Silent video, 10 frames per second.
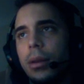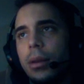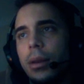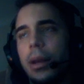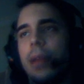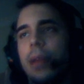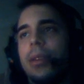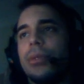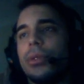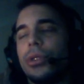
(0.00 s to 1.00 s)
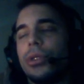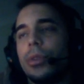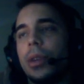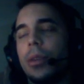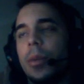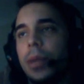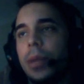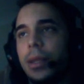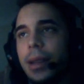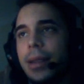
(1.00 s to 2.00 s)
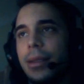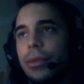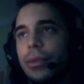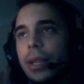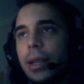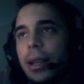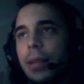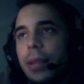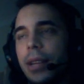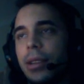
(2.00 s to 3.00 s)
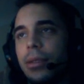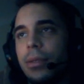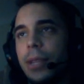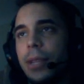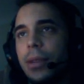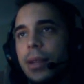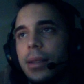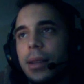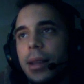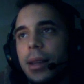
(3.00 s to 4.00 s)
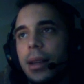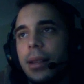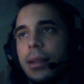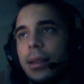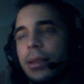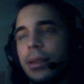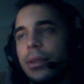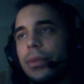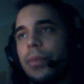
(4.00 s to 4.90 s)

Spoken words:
Okay, now this was stupid. I remember this. I entered really late. Imagine I was meant to enter here and I entered here, so